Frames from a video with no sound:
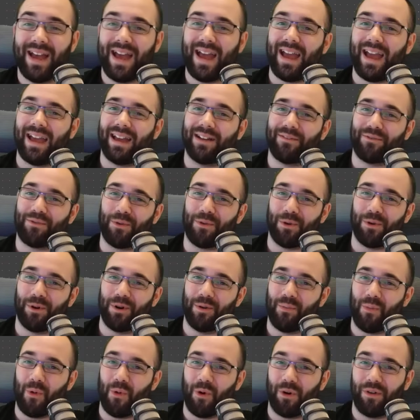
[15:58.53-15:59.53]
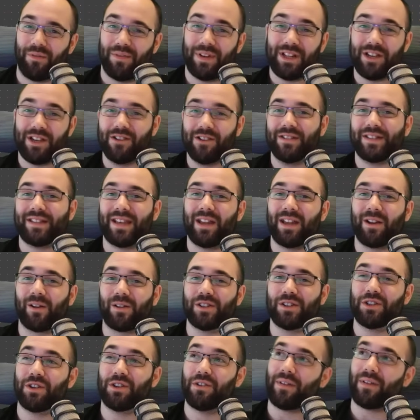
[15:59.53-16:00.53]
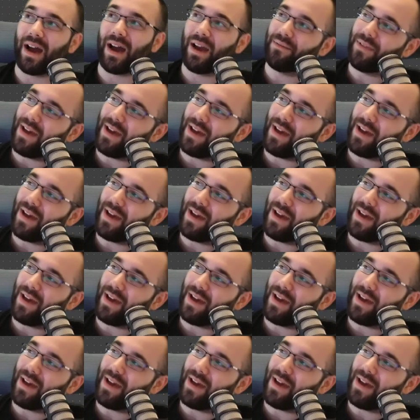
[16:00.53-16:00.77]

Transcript: uh, for more videos, and also I've